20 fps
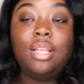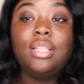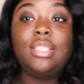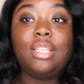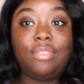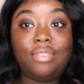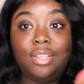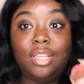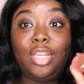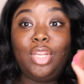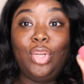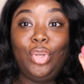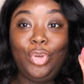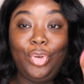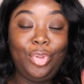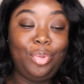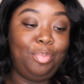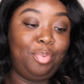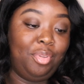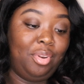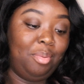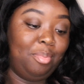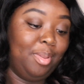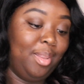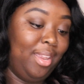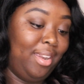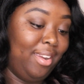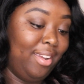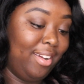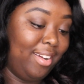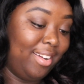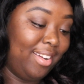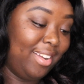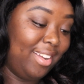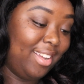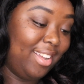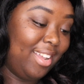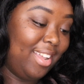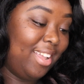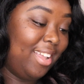Definitely need a new beauty blender.
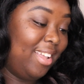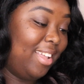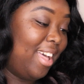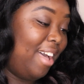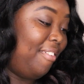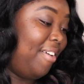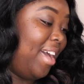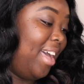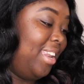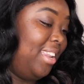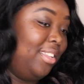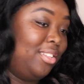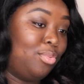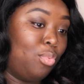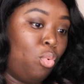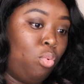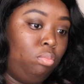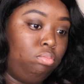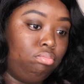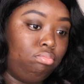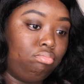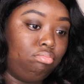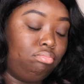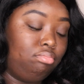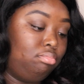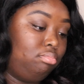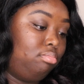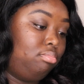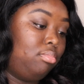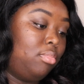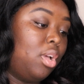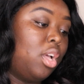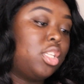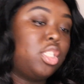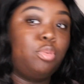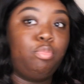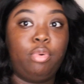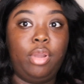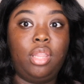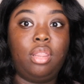I've had this, oh,
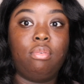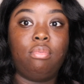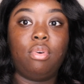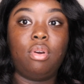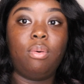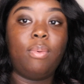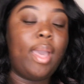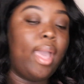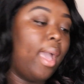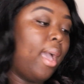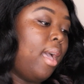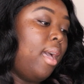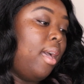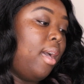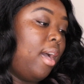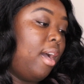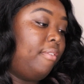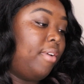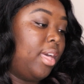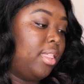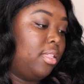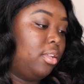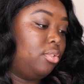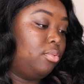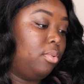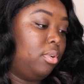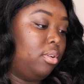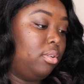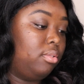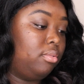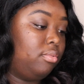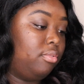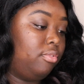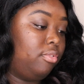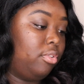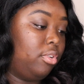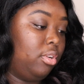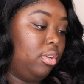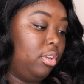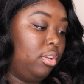sprayed the wrong way. I've had this one
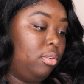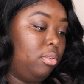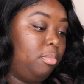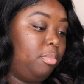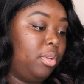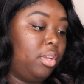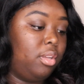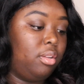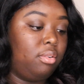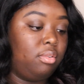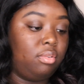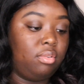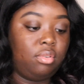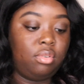for a little bit.